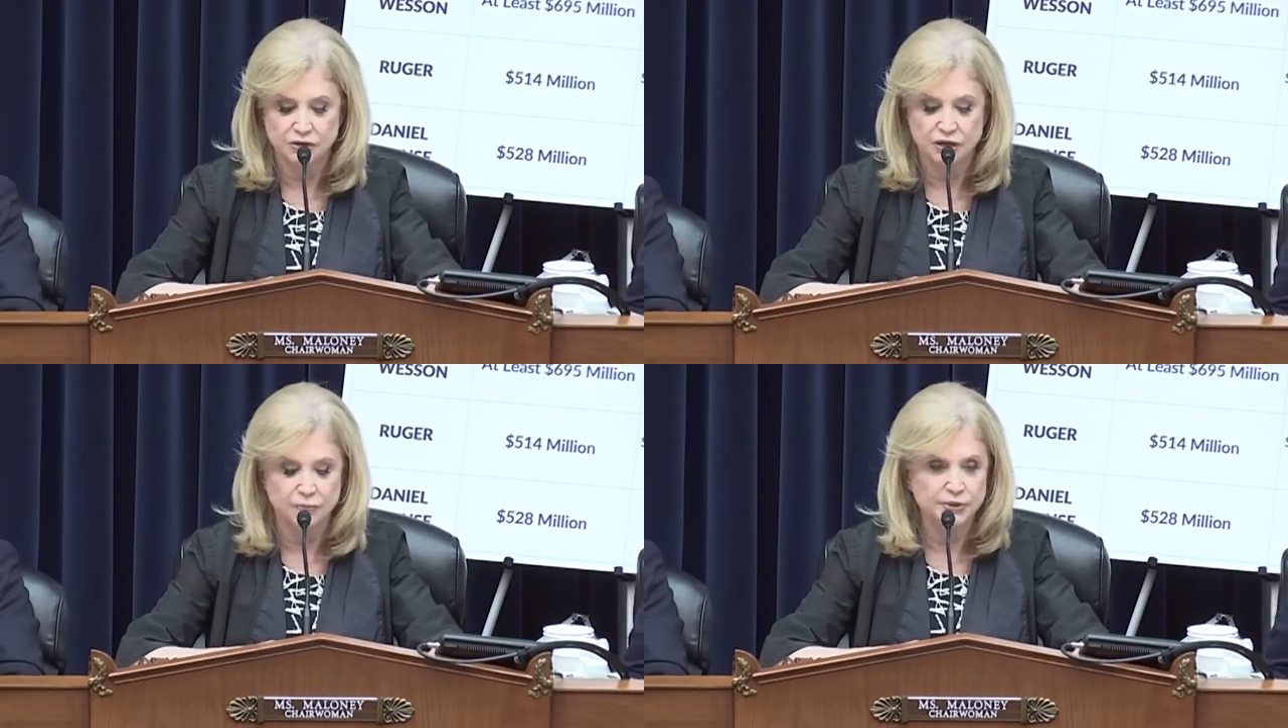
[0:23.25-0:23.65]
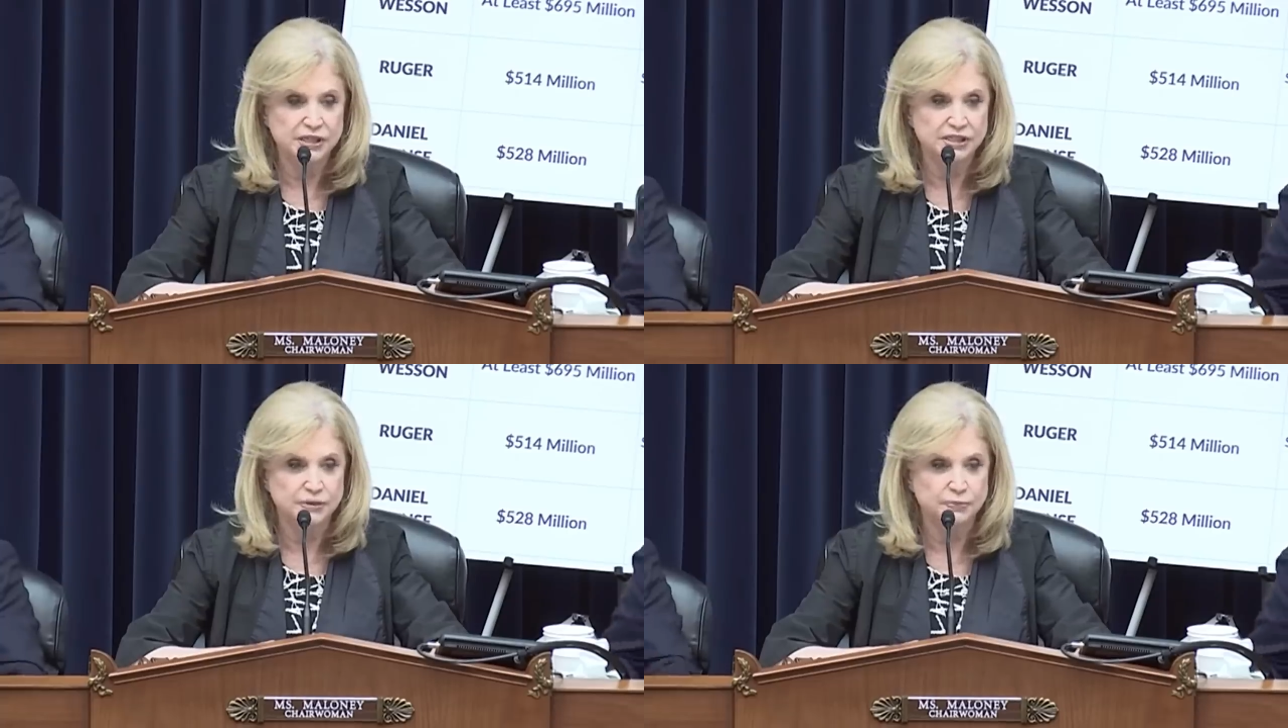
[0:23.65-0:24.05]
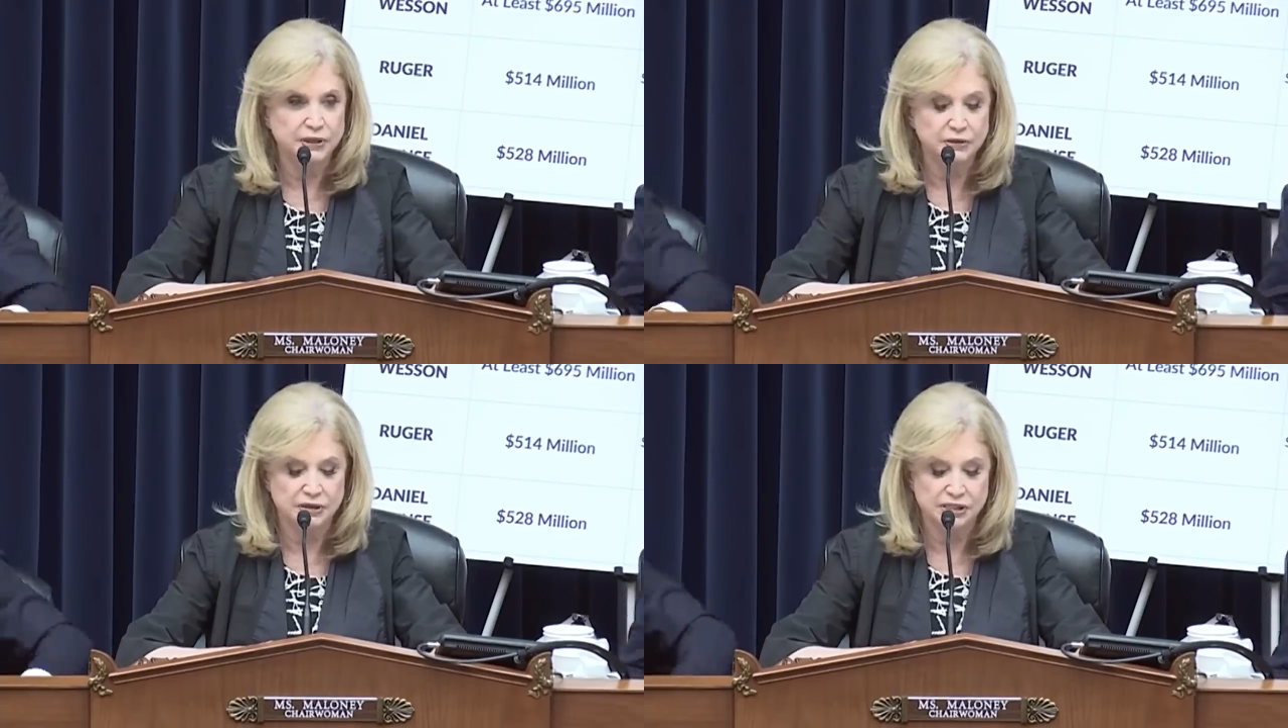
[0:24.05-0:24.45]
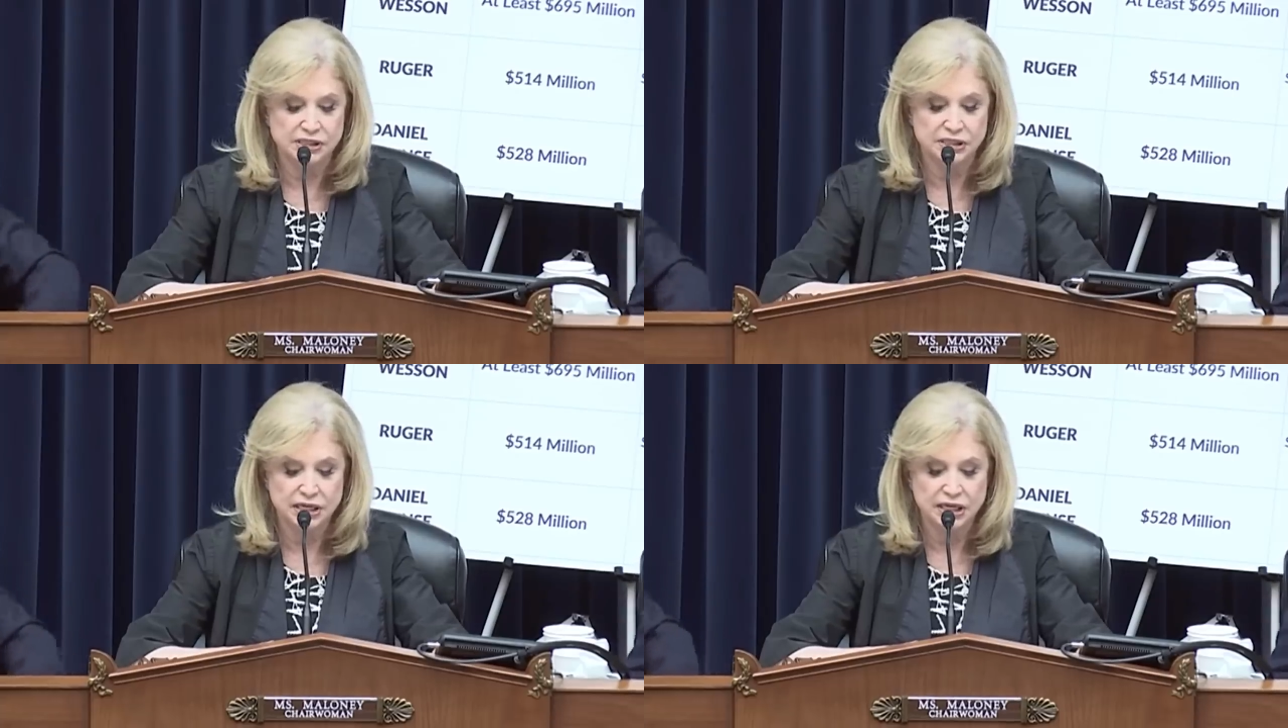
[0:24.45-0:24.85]
essentially piped in via
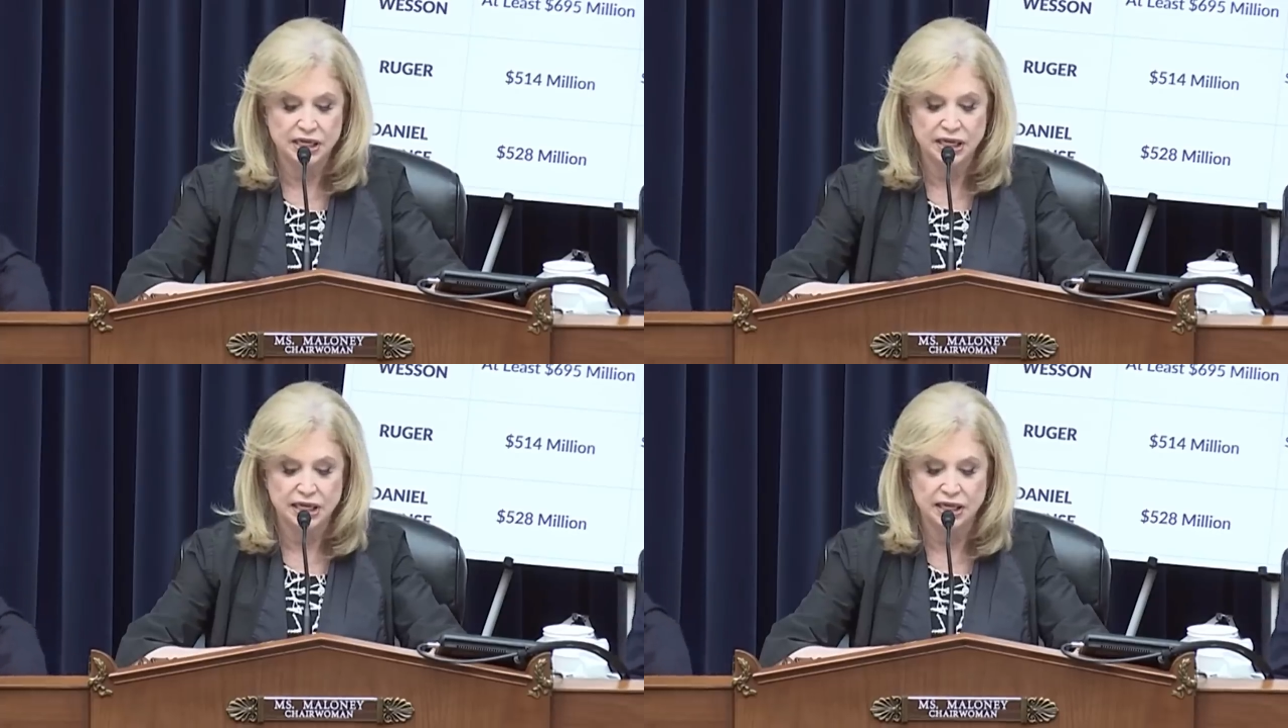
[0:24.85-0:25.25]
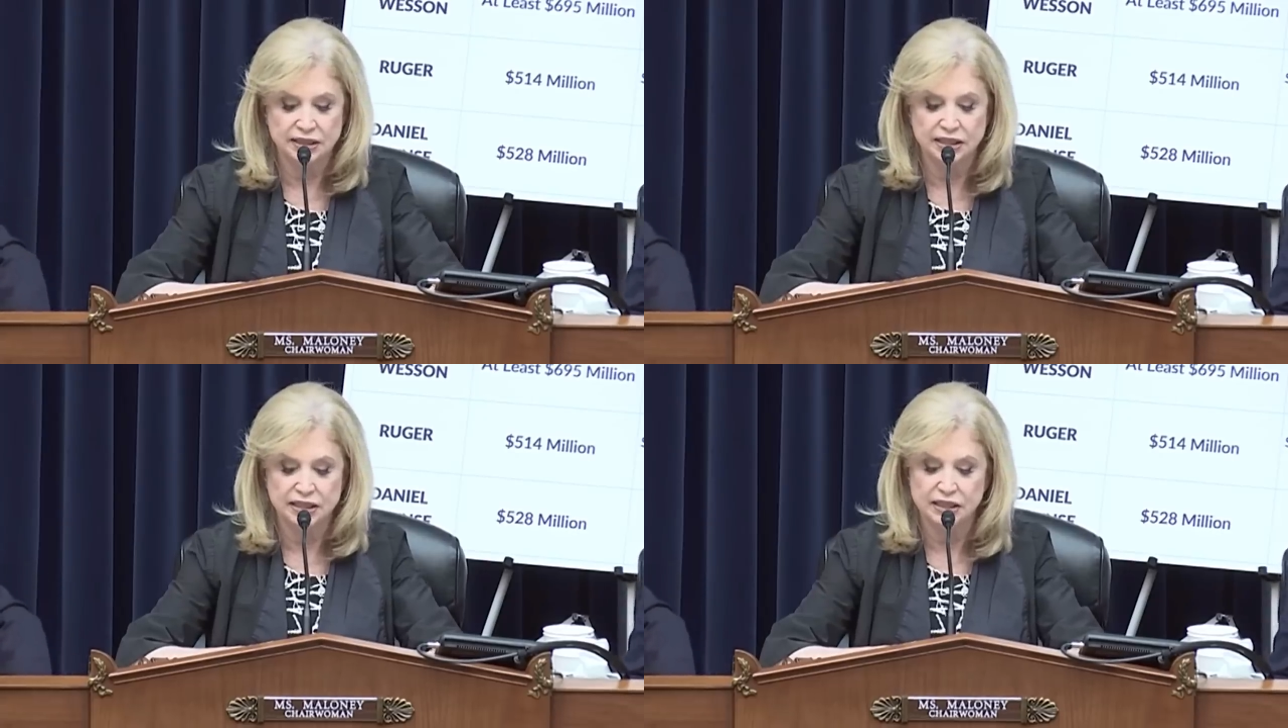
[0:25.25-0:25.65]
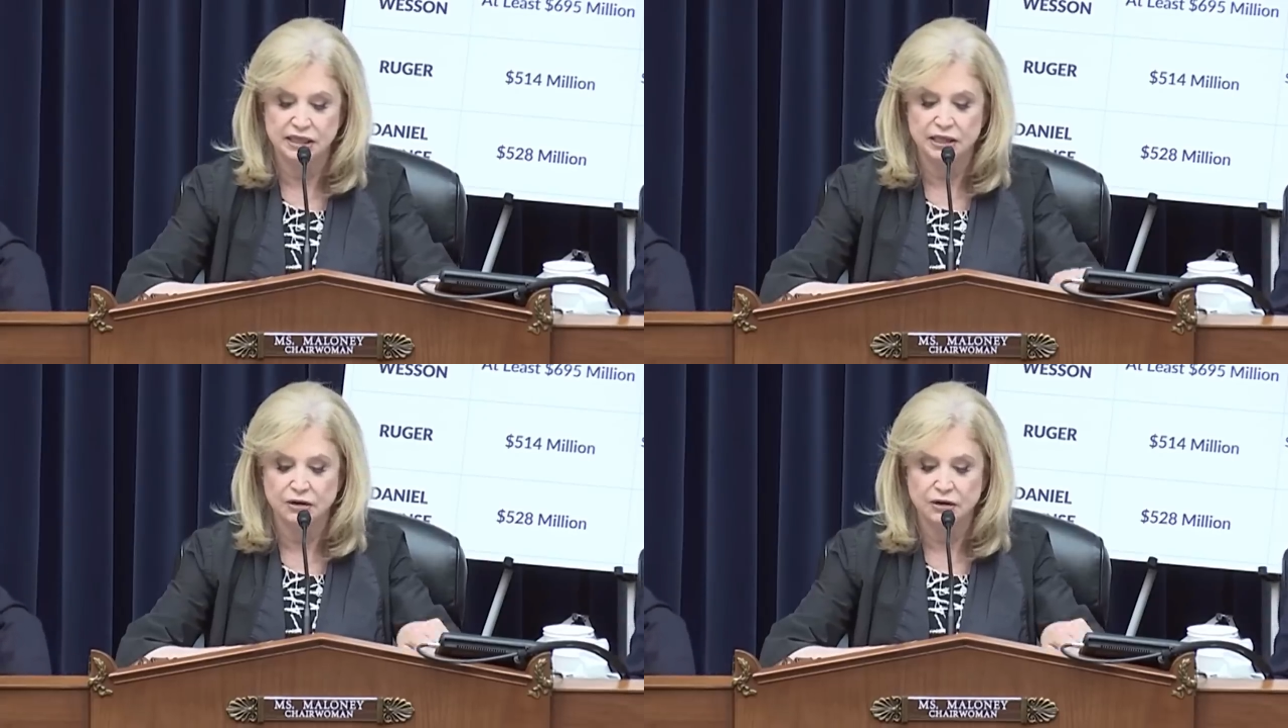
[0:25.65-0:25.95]
the internet, uh, Mr.